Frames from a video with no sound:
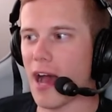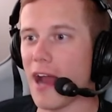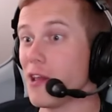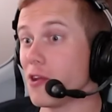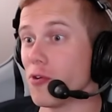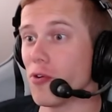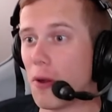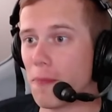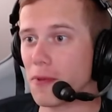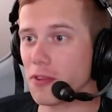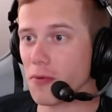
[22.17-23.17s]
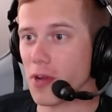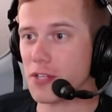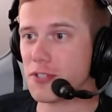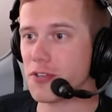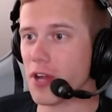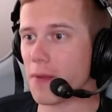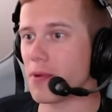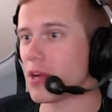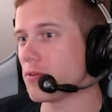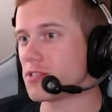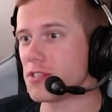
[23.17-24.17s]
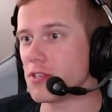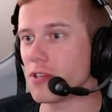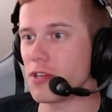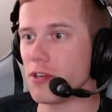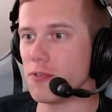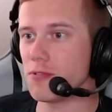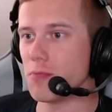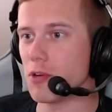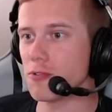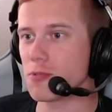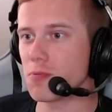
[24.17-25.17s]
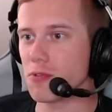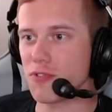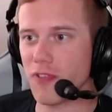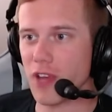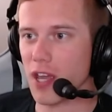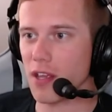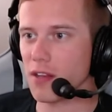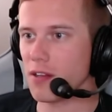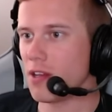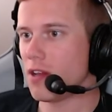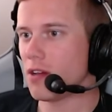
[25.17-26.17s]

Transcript: I didn't grow up at the racetrack, but I was still a huge motorsports fan.